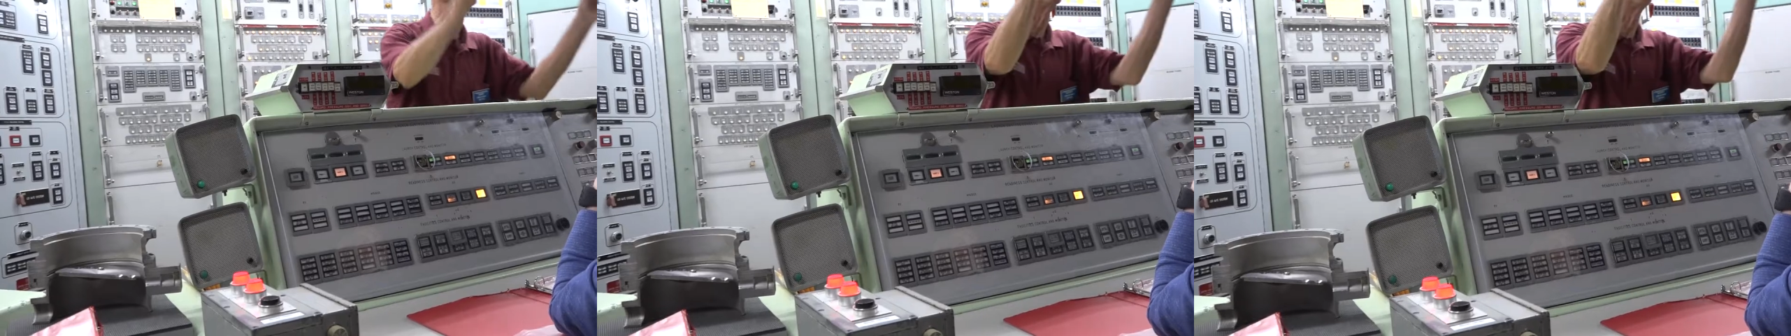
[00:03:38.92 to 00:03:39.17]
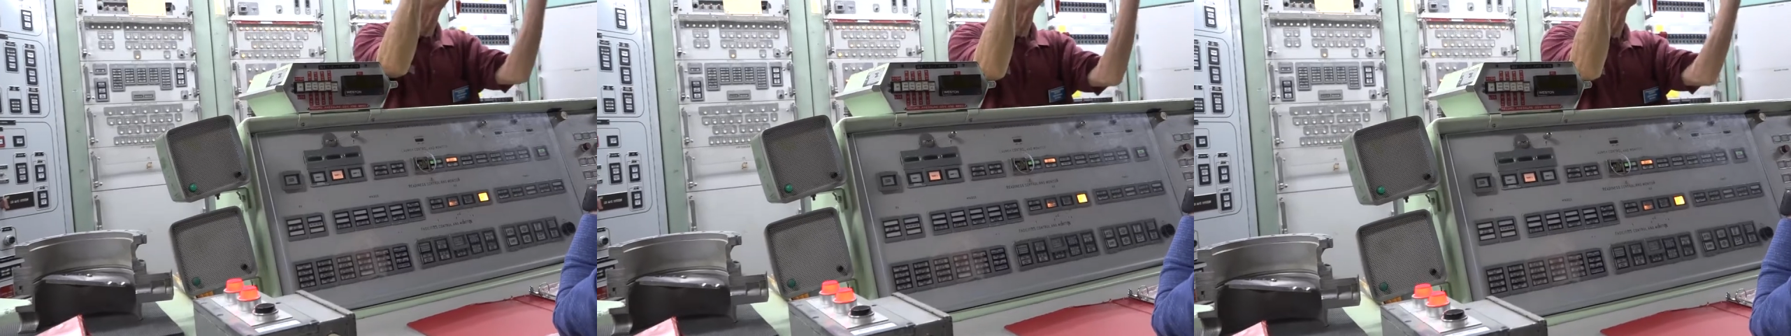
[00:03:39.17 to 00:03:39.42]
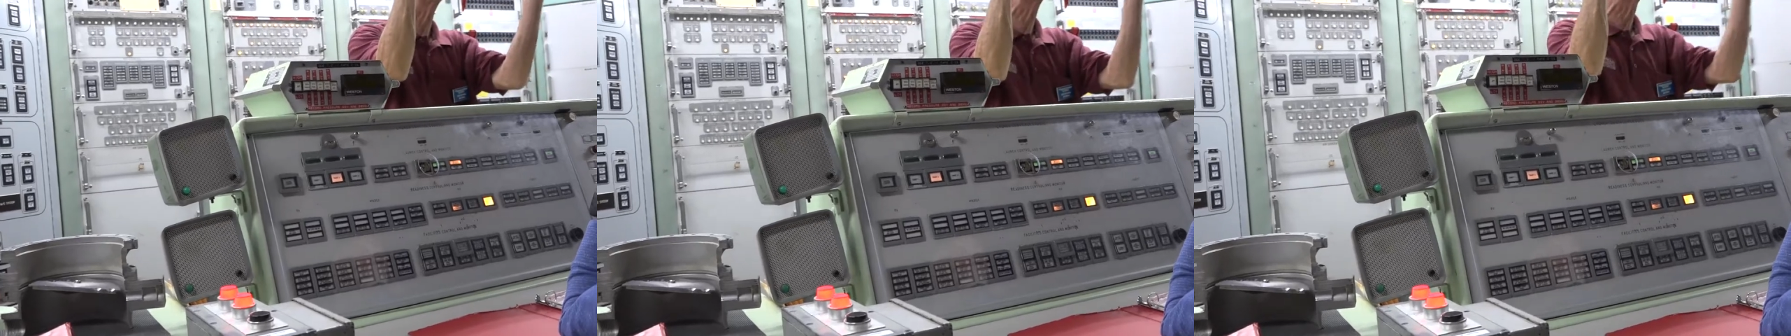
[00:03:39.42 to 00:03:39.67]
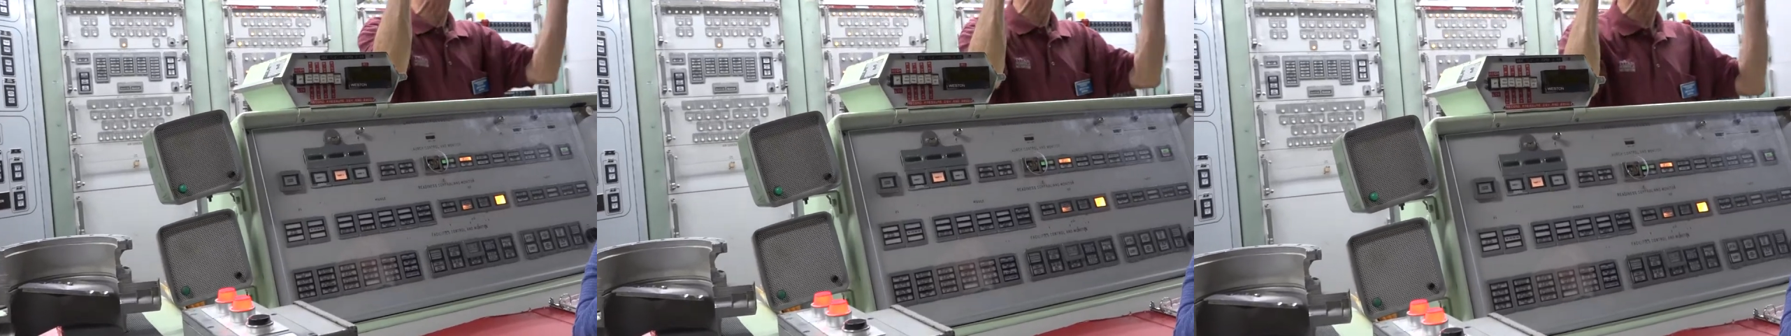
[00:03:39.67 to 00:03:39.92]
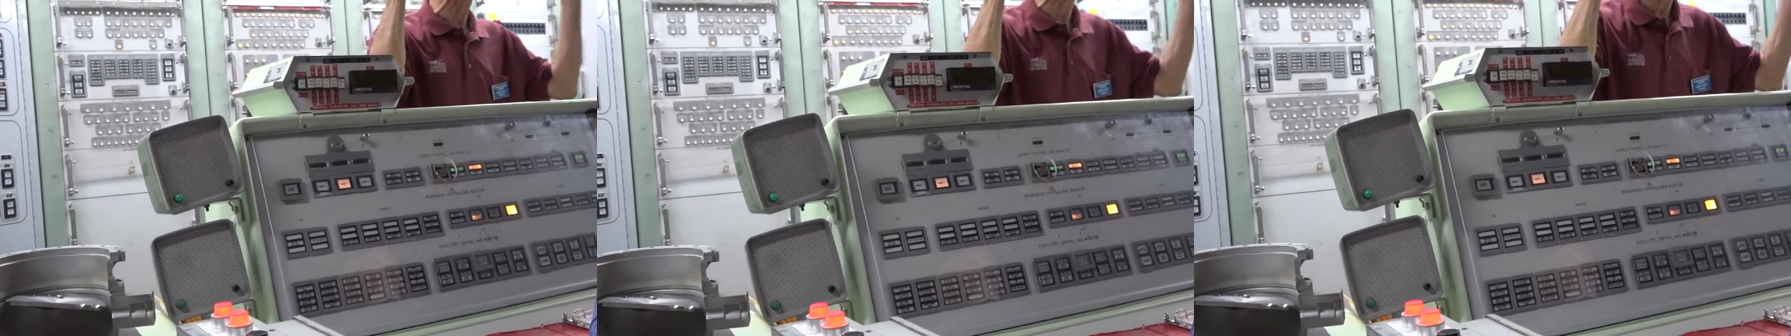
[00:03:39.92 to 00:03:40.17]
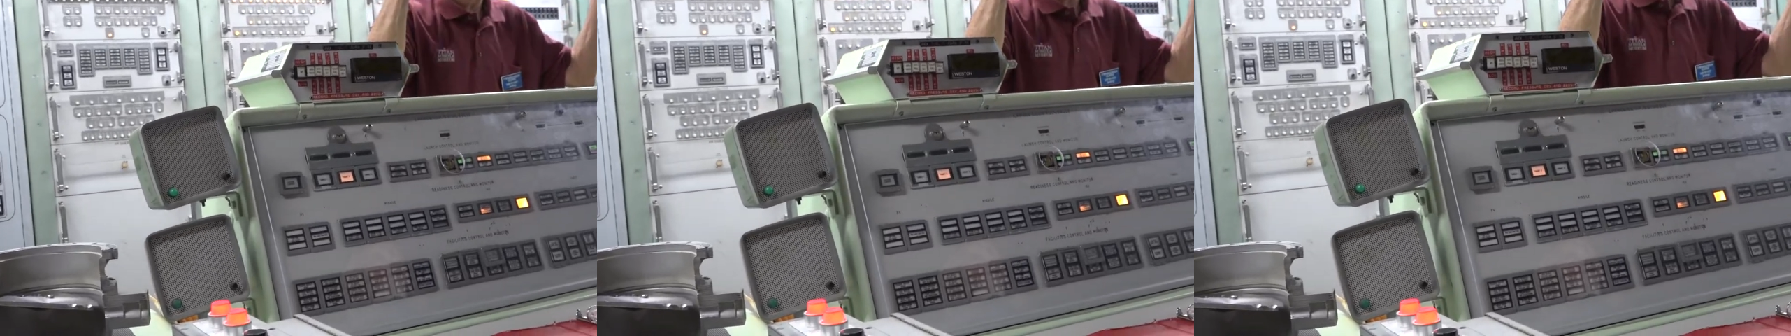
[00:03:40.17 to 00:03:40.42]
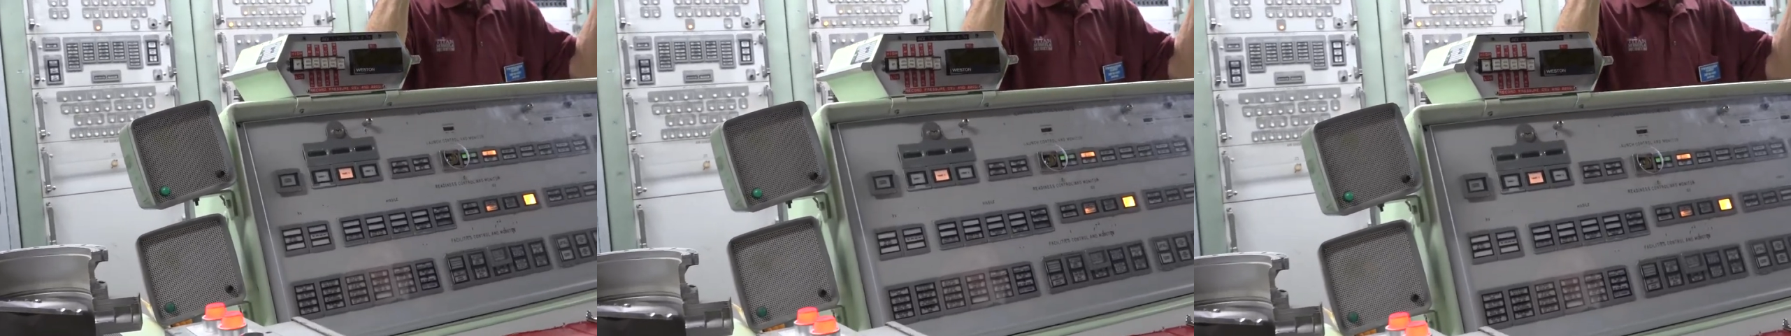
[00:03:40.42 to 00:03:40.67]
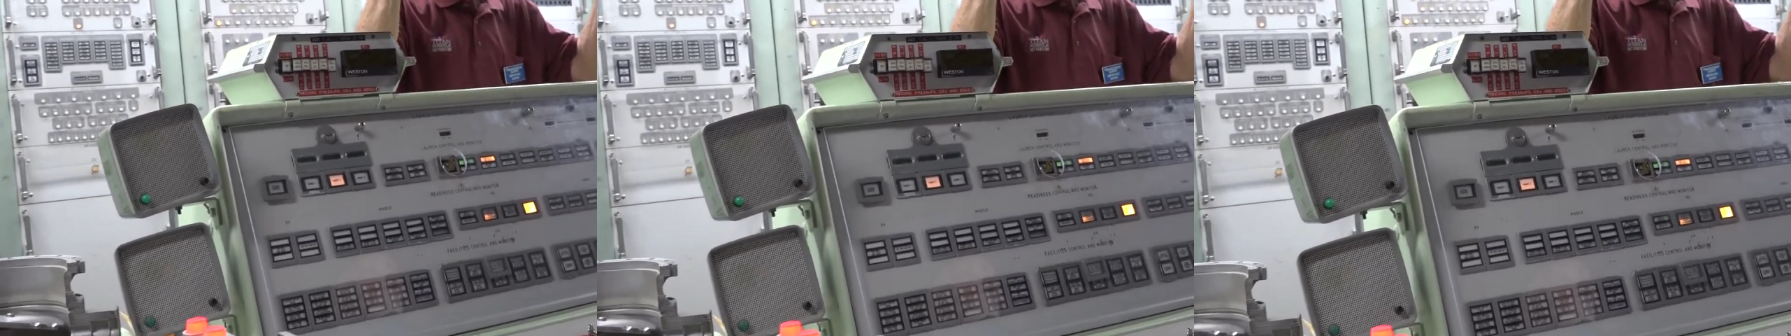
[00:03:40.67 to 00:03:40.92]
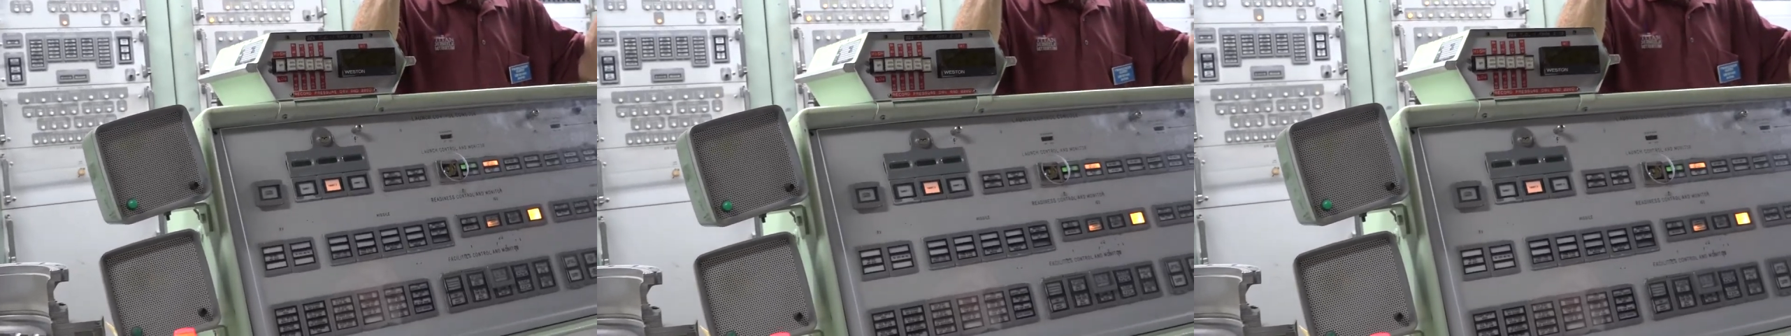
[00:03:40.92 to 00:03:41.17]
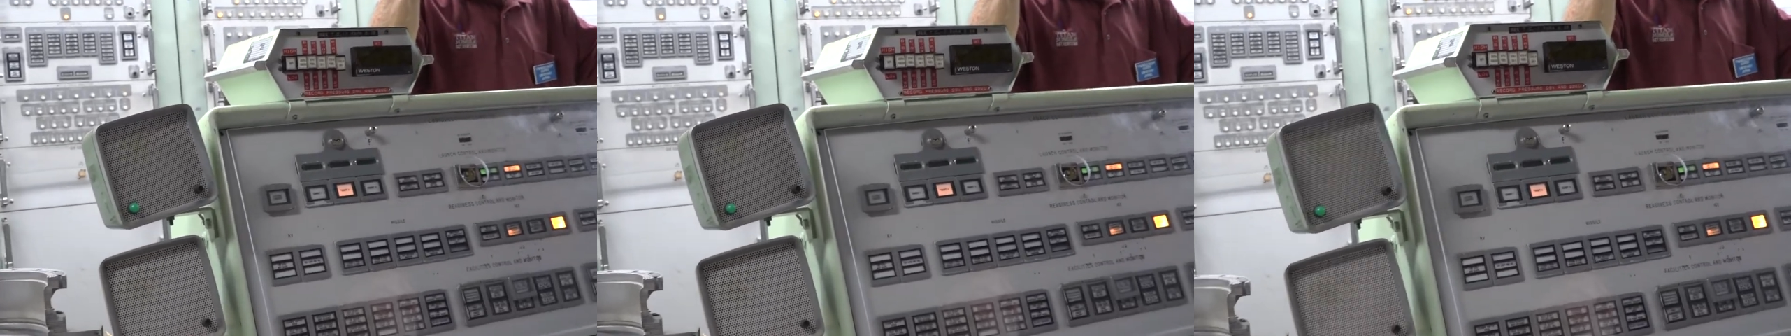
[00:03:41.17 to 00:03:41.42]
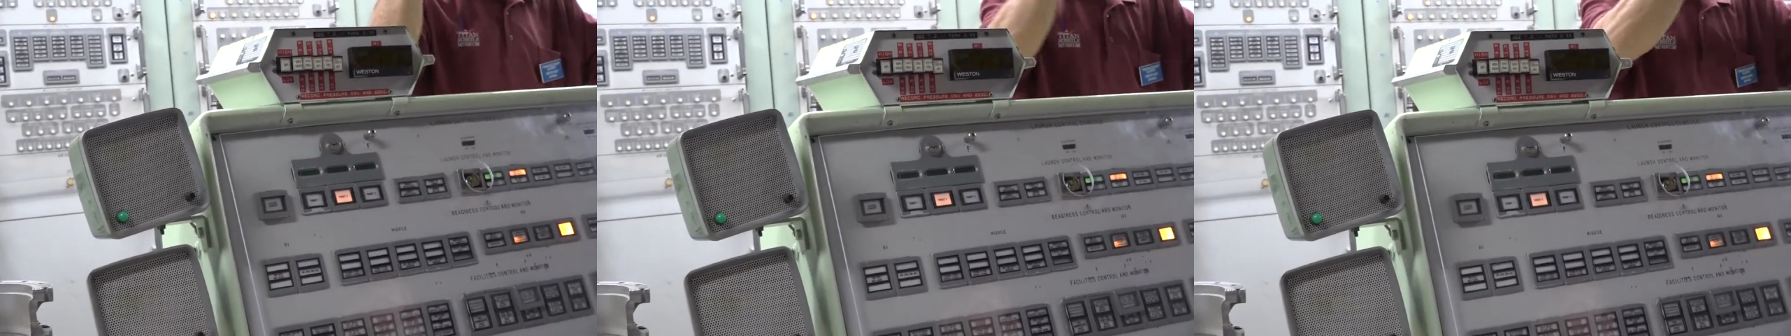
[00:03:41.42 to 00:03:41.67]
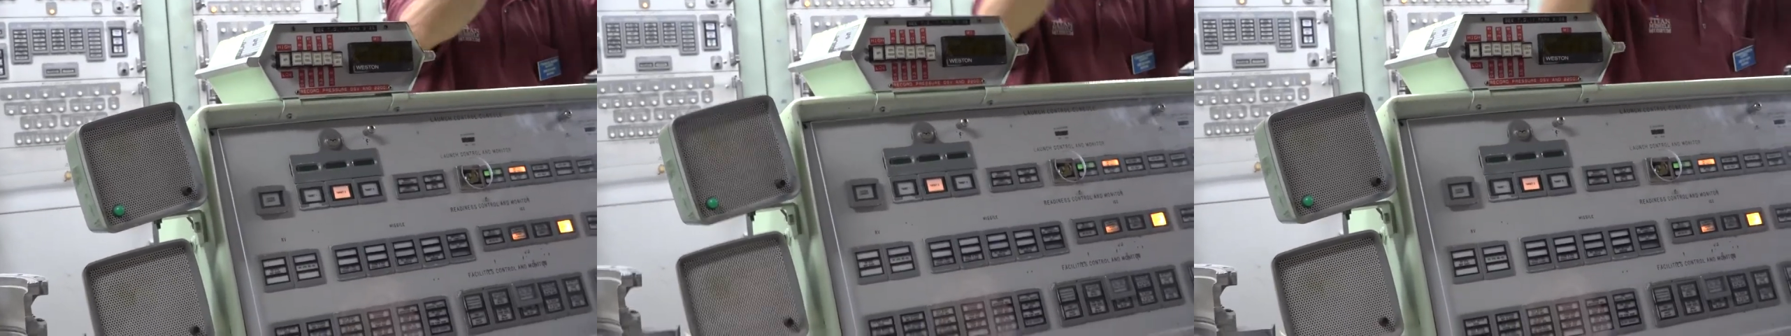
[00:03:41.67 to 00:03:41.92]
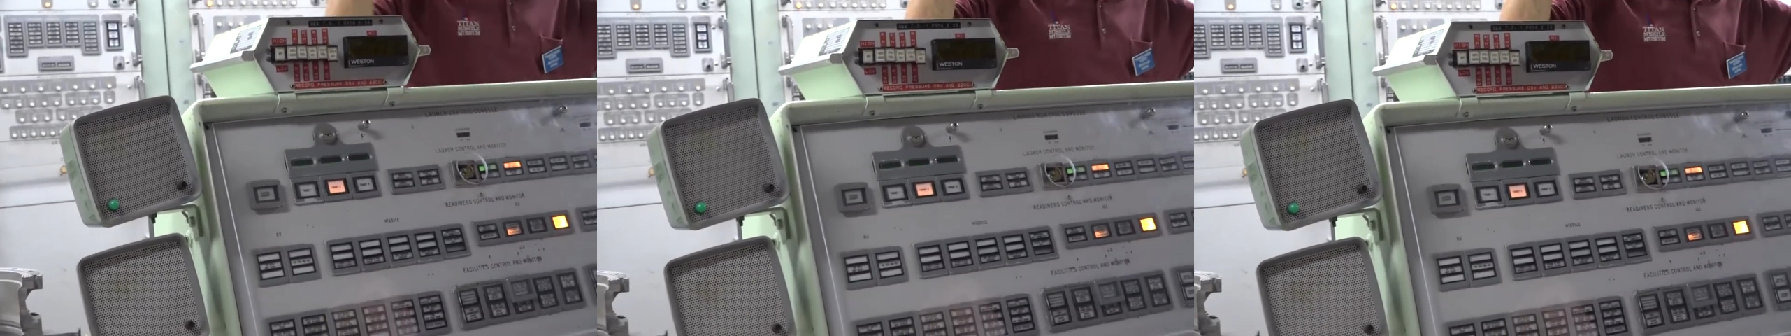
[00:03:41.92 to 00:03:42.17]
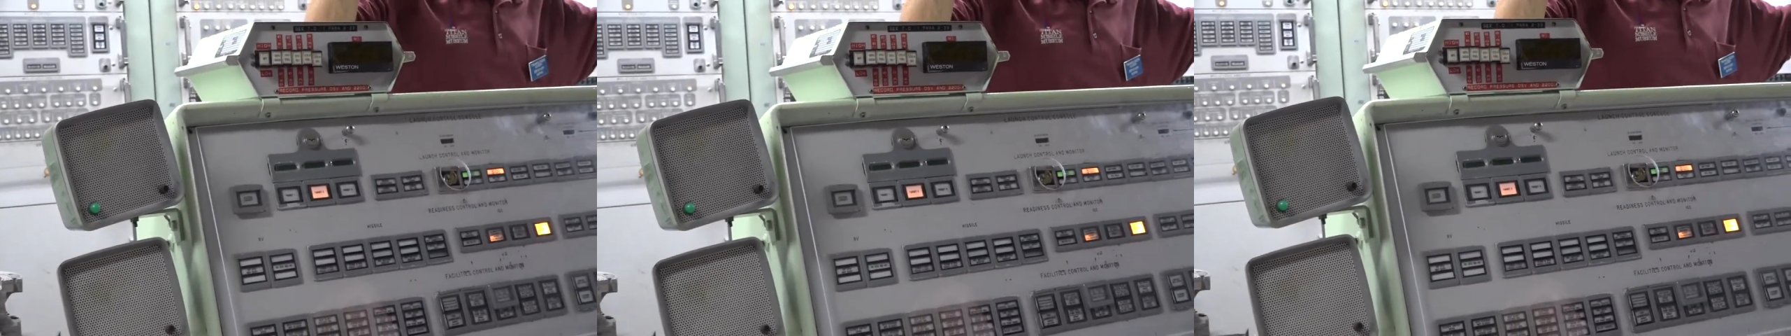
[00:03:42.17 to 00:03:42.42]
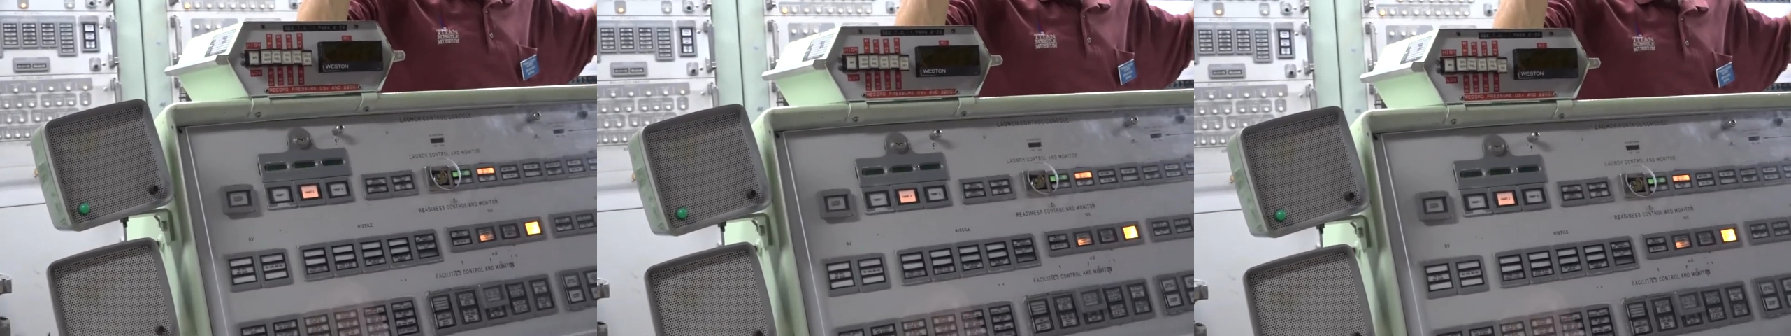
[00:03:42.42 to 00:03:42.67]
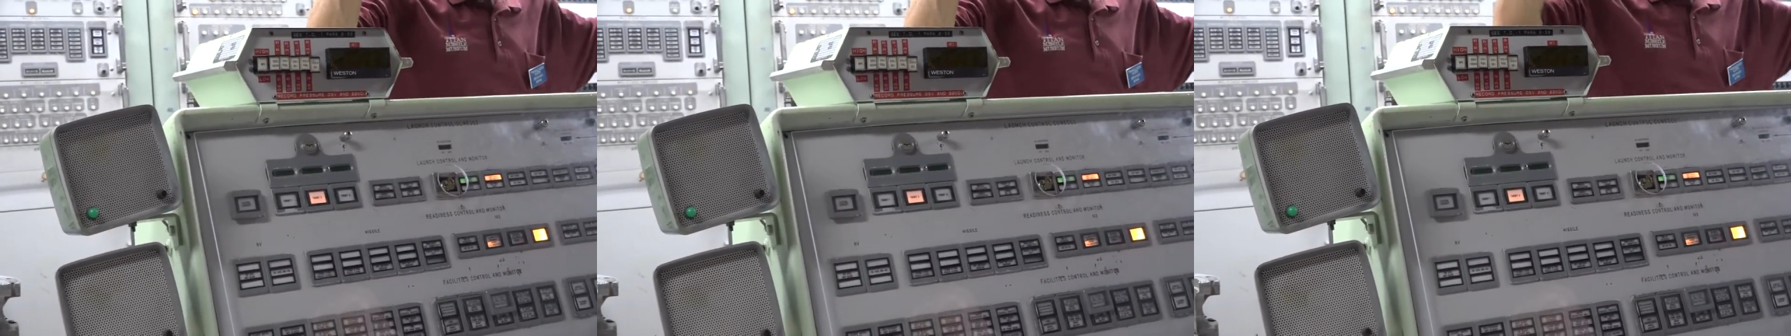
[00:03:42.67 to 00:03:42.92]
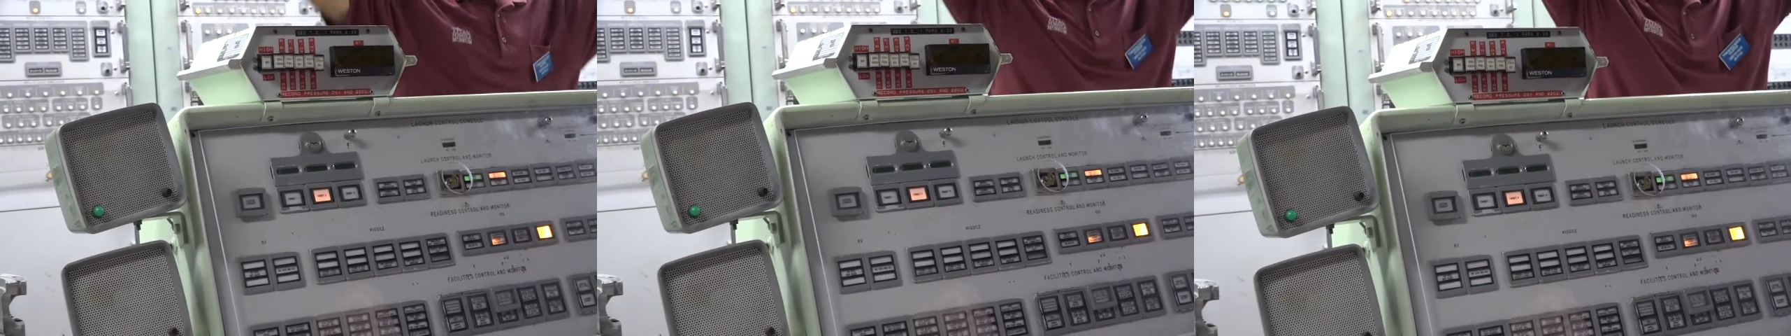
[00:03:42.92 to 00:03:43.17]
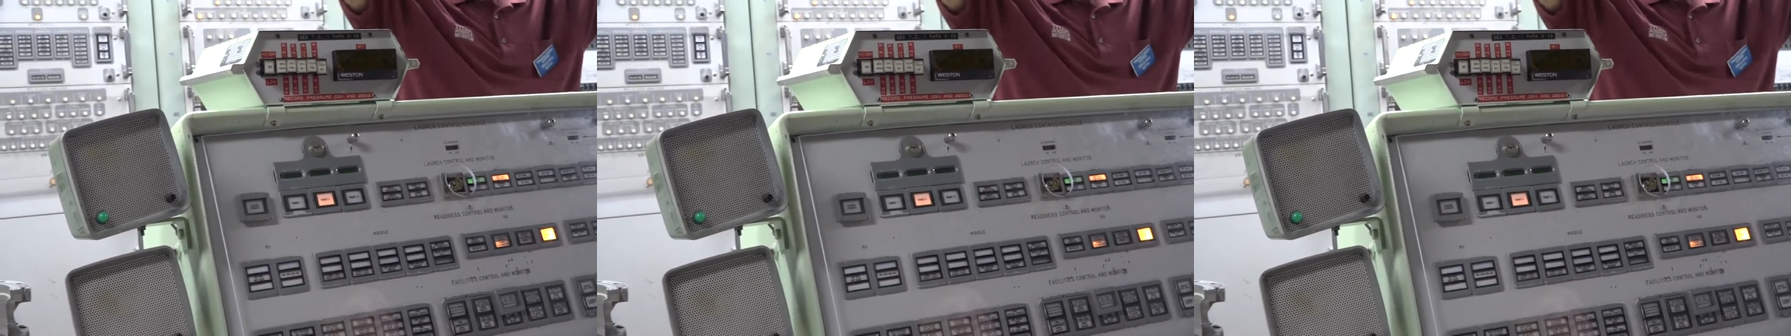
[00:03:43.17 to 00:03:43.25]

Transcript: [unreadable: no face in view]